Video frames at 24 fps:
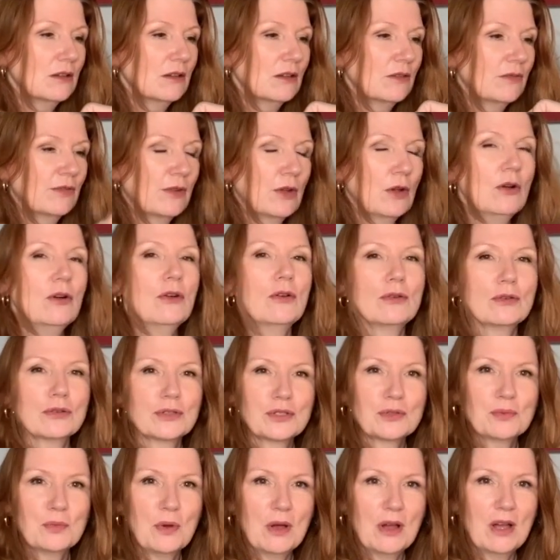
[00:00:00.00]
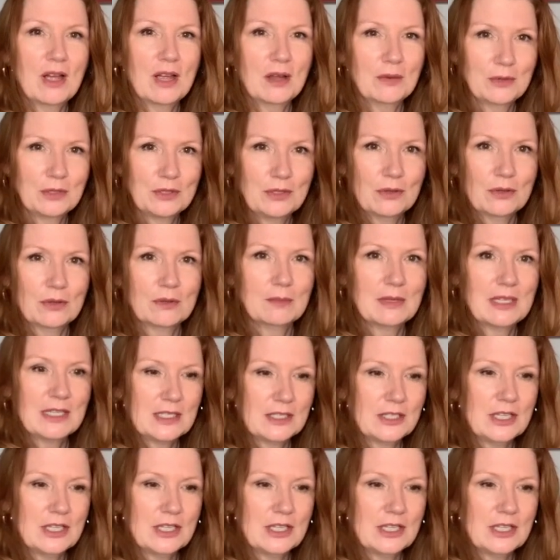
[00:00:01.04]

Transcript: of course what I would normally